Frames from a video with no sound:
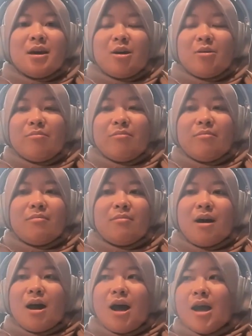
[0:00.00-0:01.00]

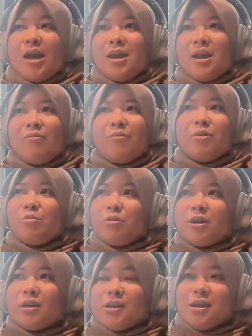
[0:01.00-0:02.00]
I have been
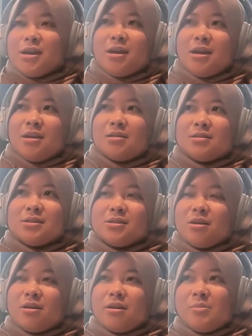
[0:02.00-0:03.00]
working in
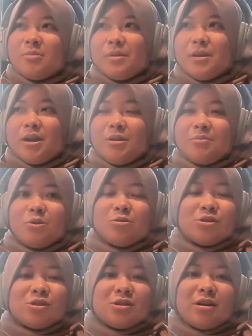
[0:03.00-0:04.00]
startup, and
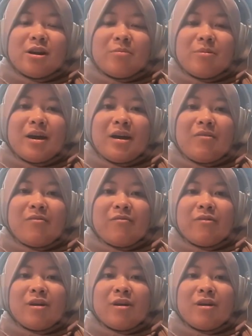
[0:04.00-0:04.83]
most startup have